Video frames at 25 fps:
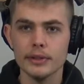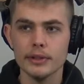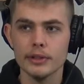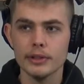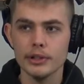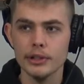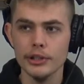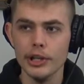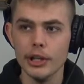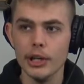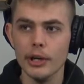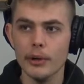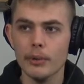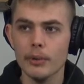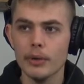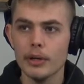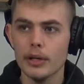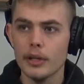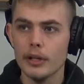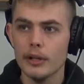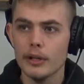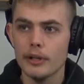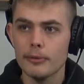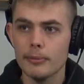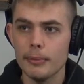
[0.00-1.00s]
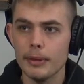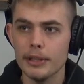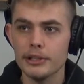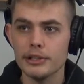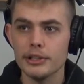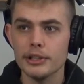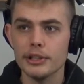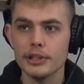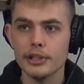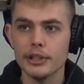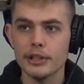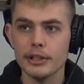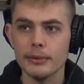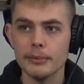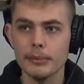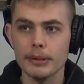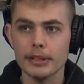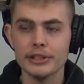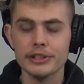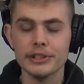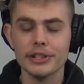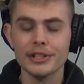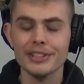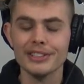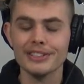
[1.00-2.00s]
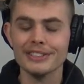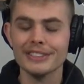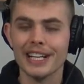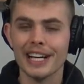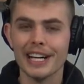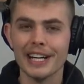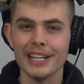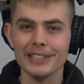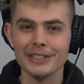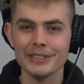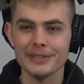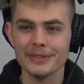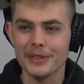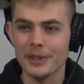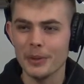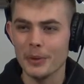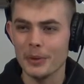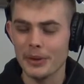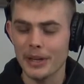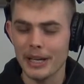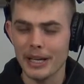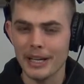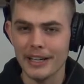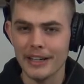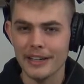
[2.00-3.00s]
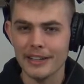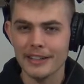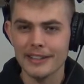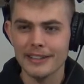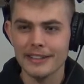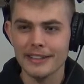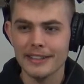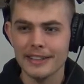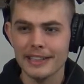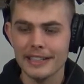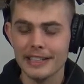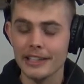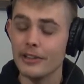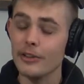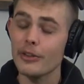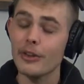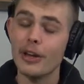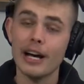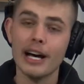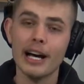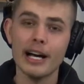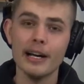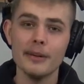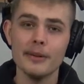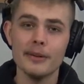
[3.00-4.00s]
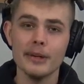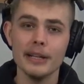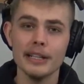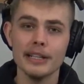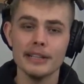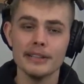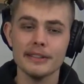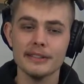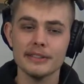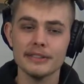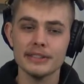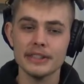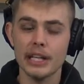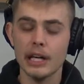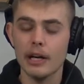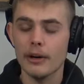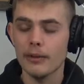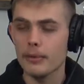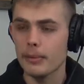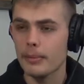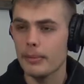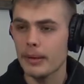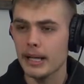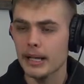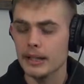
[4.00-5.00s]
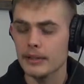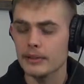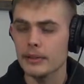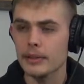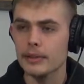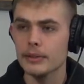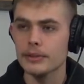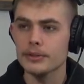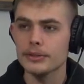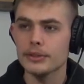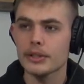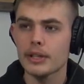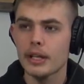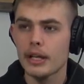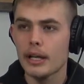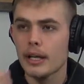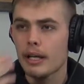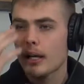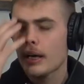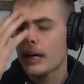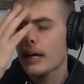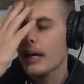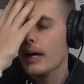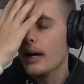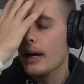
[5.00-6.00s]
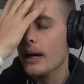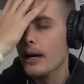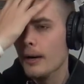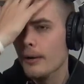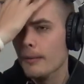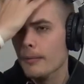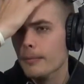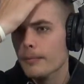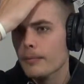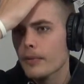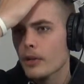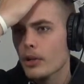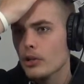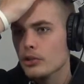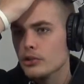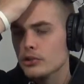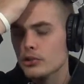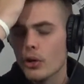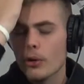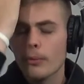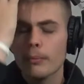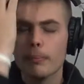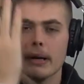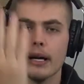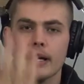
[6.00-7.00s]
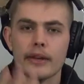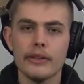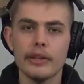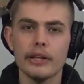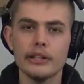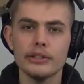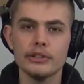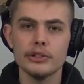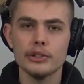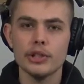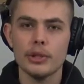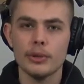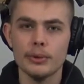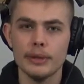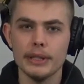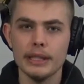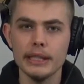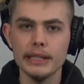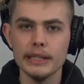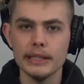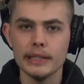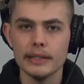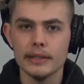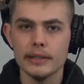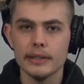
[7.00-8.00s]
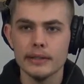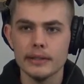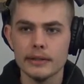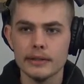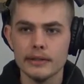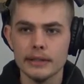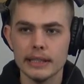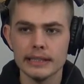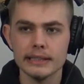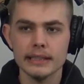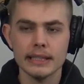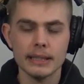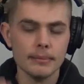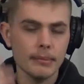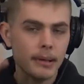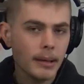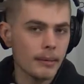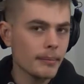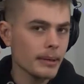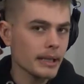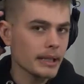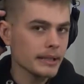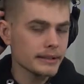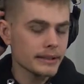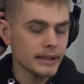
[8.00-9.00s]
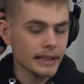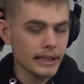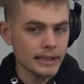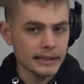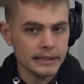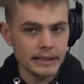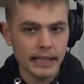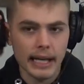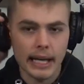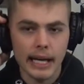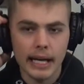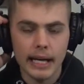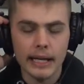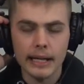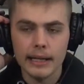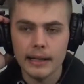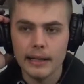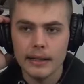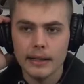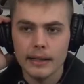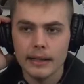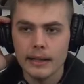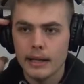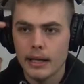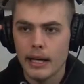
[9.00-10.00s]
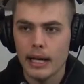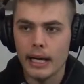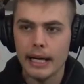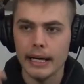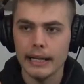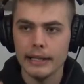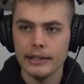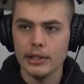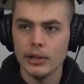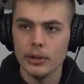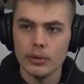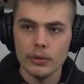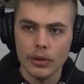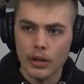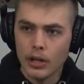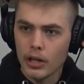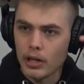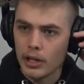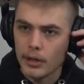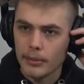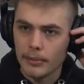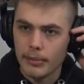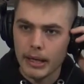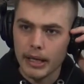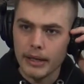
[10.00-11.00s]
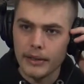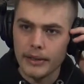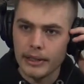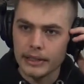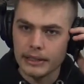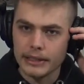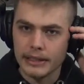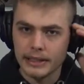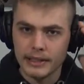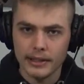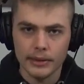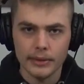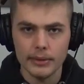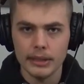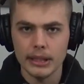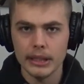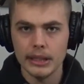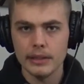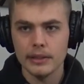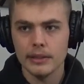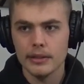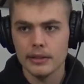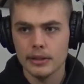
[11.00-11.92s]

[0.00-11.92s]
Make sure your tires are filled with air. Get on the highway. Stay off the back roads. Don't buy things you don't need. That's like my biggest thing is I no longer buy things I don't need.